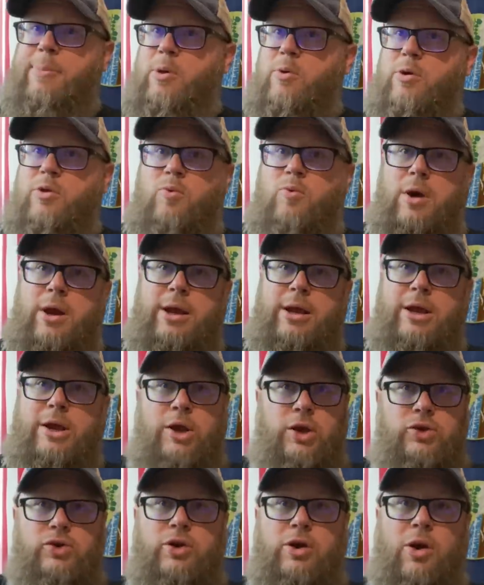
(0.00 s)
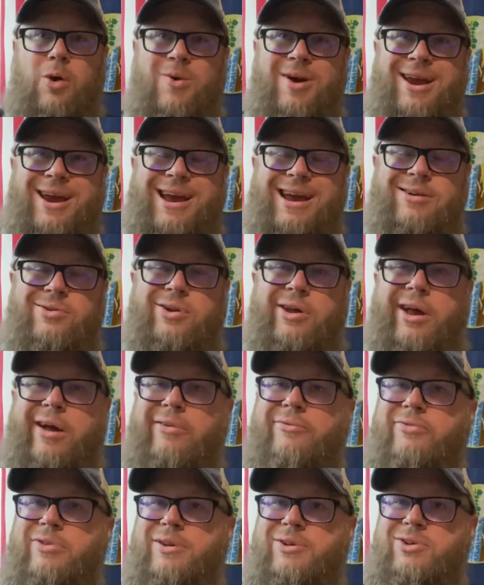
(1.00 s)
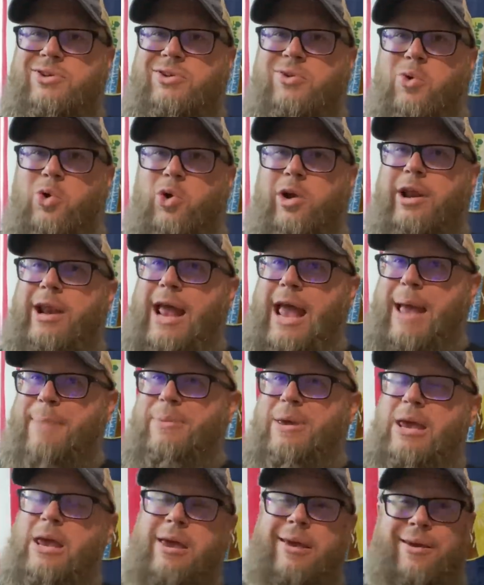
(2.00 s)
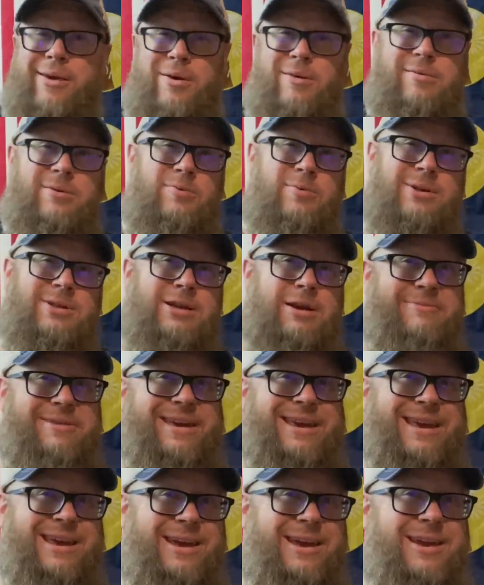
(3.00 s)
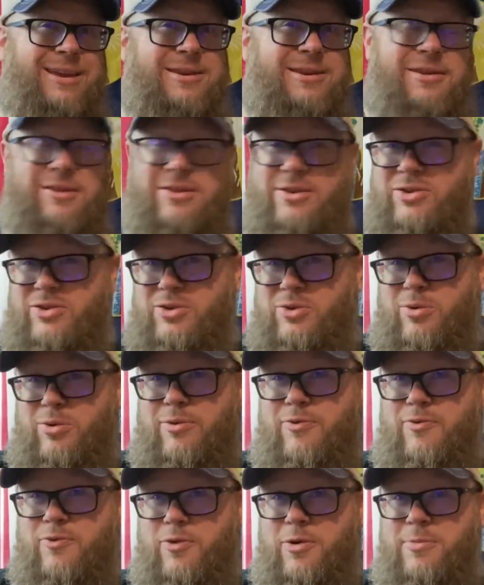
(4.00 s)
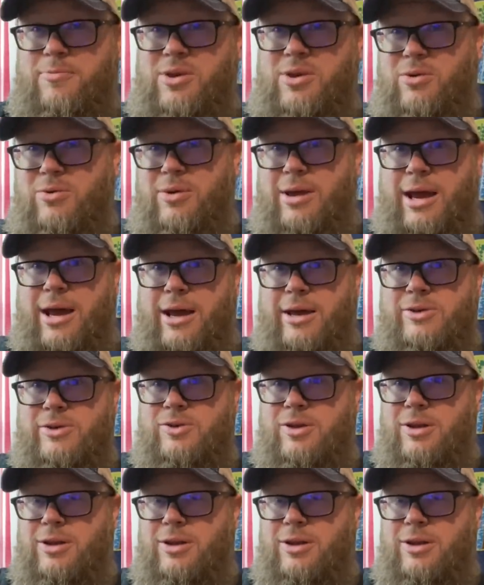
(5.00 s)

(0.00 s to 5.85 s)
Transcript: with what is going out of the store and happy with what's coming into the store from you guys.